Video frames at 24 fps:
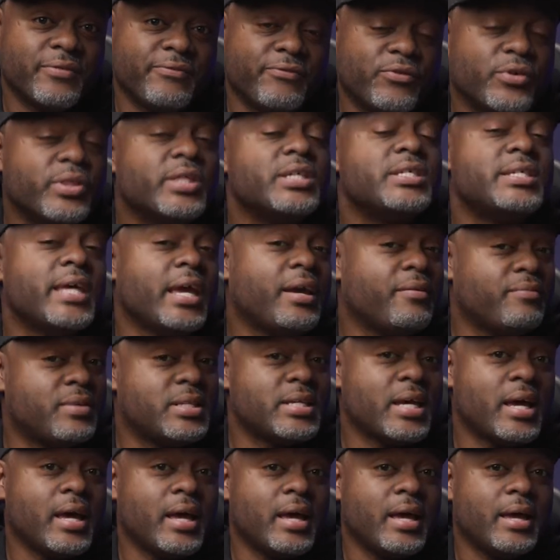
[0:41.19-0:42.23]
For the sake of
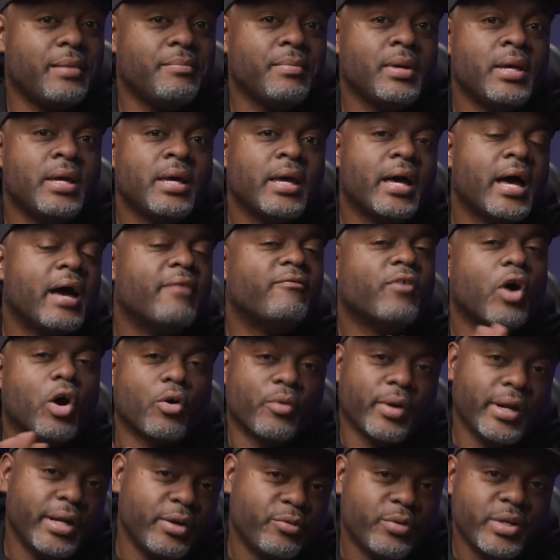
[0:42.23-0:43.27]
time, I've
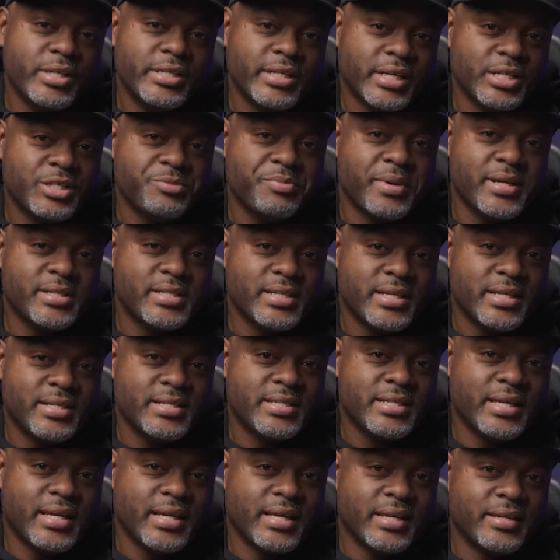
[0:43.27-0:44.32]
already retouched my son's
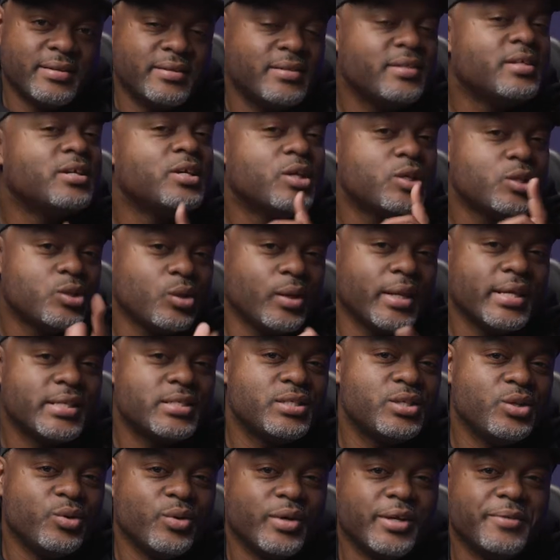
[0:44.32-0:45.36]
skin, so
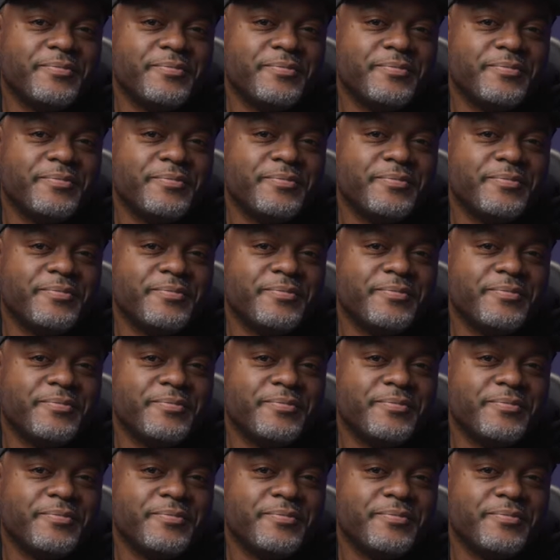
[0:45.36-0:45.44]
let's do